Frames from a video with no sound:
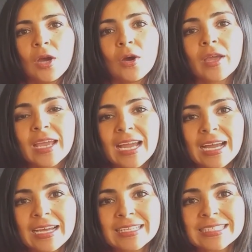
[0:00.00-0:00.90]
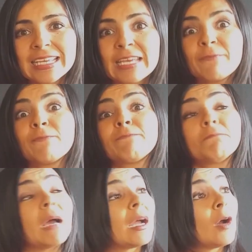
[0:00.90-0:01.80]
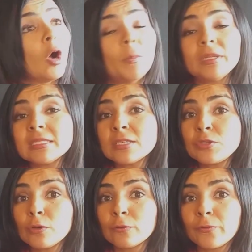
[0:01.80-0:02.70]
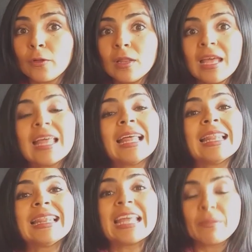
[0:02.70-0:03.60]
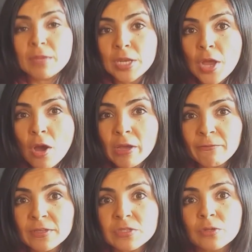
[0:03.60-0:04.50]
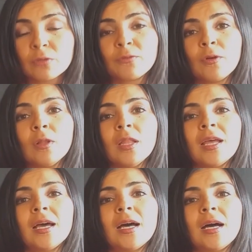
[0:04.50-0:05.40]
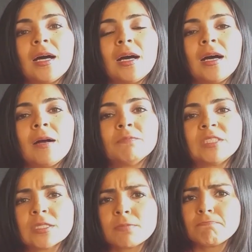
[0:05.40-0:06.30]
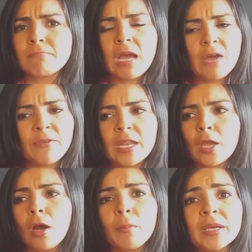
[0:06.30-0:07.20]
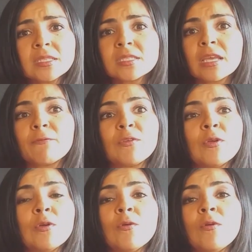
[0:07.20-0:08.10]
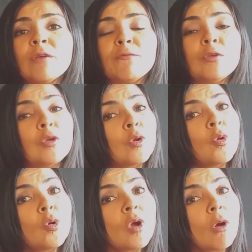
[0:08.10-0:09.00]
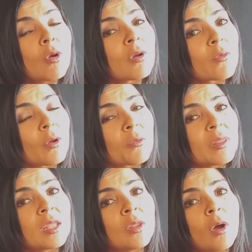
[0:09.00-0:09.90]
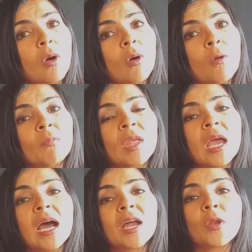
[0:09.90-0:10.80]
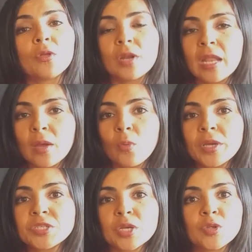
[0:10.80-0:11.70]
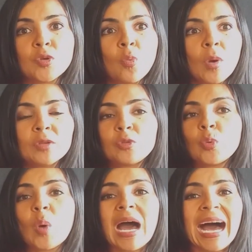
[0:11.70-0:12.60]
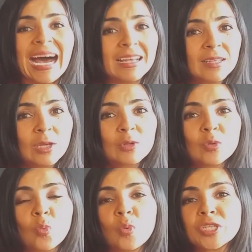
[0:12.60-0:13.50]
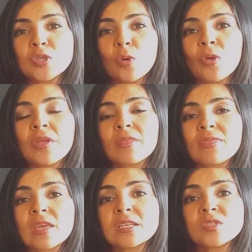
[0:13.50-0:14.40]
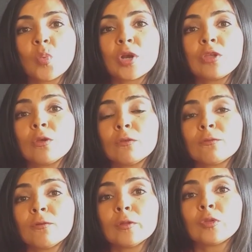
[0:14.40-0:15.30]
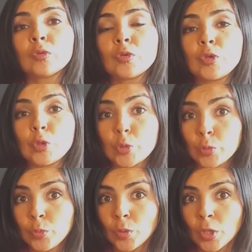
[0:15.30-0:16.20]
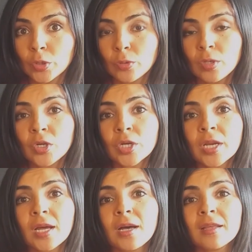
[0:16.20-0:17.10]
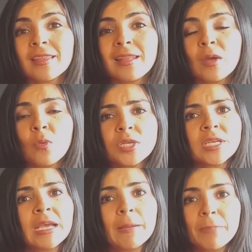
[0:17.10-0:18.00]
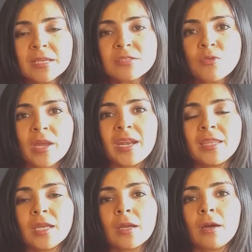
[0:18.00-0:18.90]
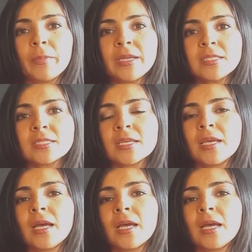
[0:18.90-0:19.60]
Okay, guys, I hope this is useful. Let me know if it's useful. Just have any comments. If you already know another language and you want to add to which other things were useful to you to learn the language, please write it in the comments.